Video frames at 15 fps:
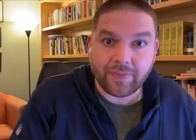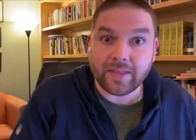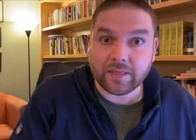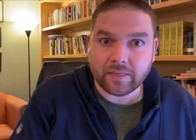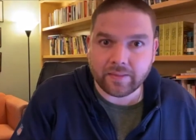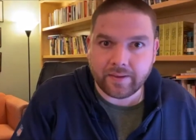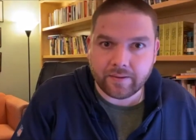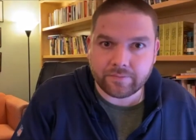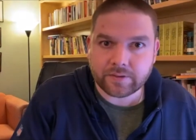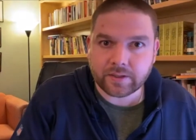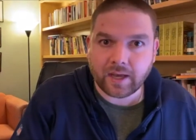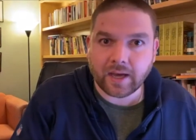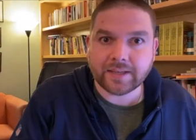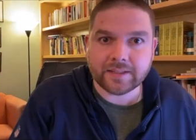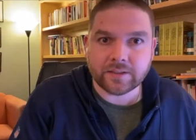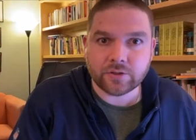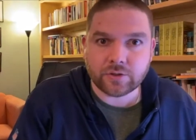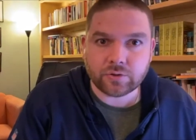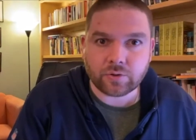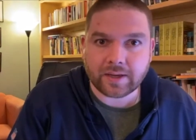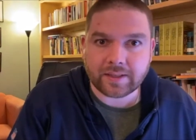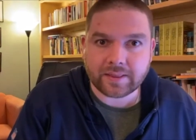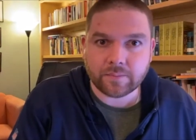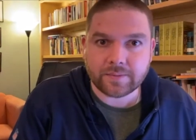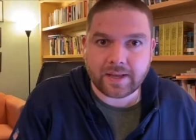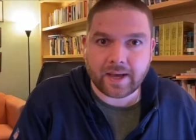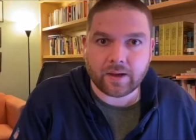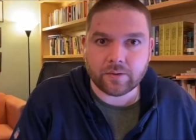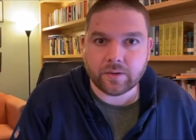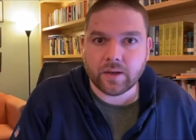They lived. God didn't strike them
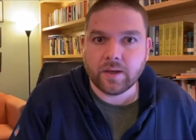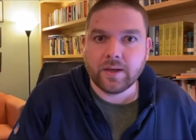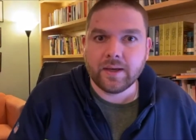down.